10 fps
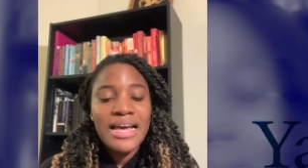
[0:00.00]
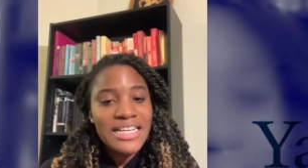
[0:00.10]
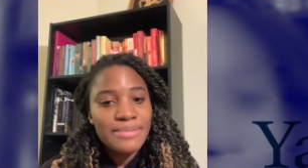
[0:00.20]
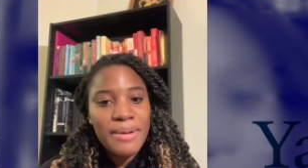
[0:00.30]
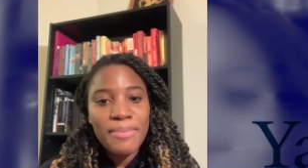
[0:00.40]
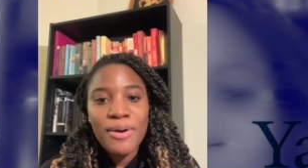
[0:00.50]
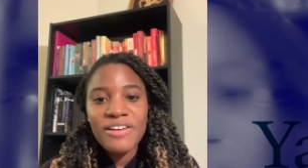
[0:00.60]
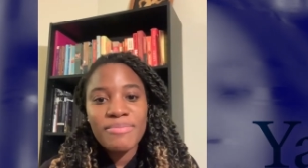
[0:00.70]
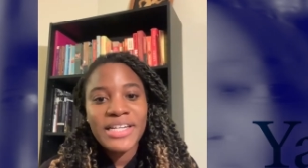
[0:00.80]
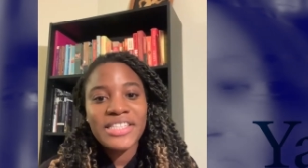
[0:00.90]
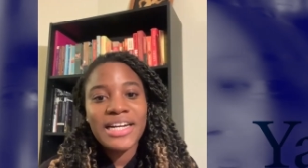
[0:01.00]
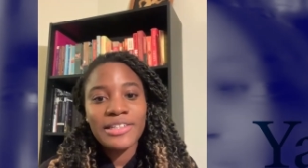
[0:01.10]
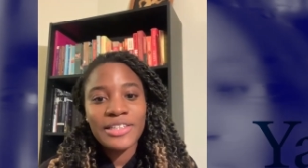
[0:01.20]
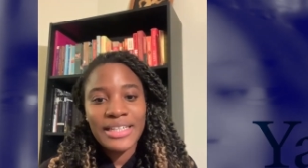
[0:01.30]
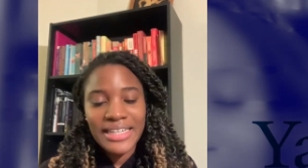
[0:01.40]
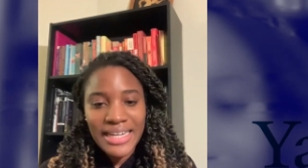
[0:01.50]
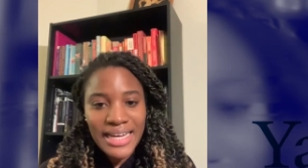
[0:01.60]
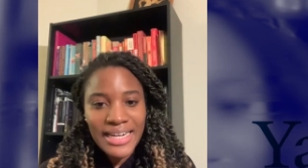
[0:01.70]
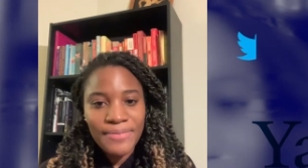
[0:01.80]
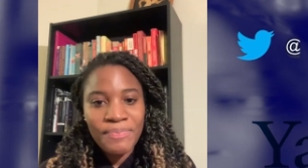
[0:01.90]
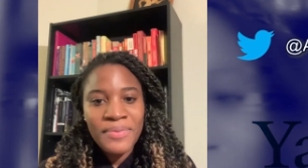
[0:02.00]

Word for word: I spent part of my childhood in Ghana,